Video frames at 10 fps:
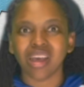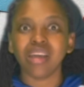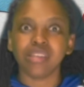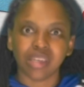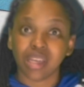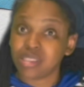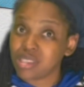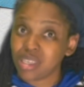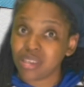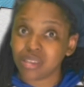And then, as I
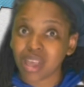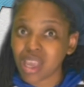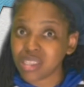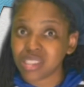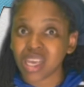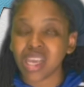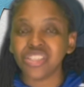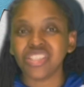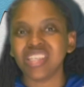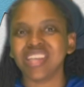said,
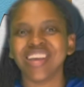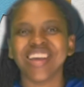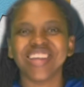ADHD.